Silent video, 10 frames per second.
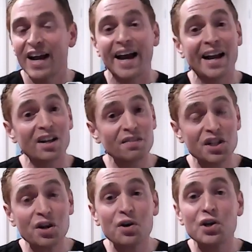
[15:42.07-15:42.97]
and I'd love
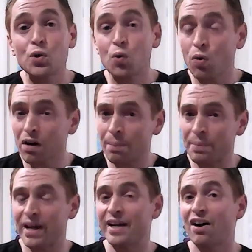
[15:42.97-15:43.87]
to know your
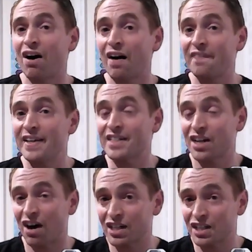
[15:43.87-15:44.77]
opinion on these
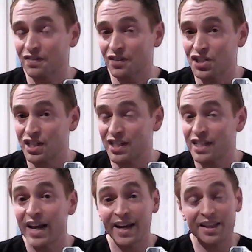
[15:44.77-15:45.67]

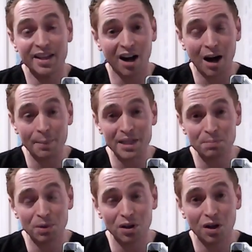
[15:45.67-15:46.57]
controversies in the comments
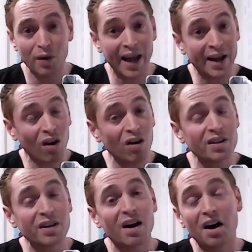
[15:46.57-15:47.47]
below, and are
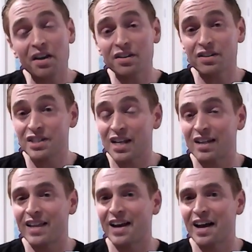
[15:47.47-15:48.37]
there others
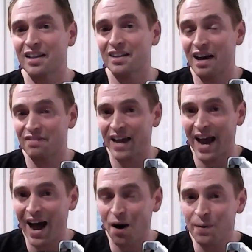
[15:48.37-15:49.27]
that I left
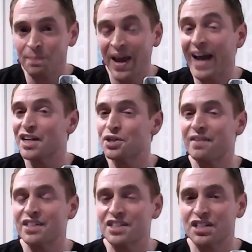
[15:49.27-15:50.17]
out? And do you
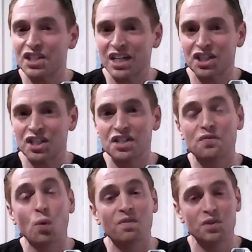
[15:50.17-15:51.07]
have any suggestions
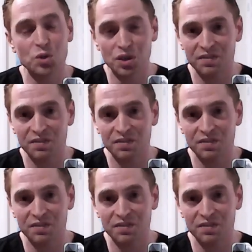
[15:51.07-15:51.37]
for future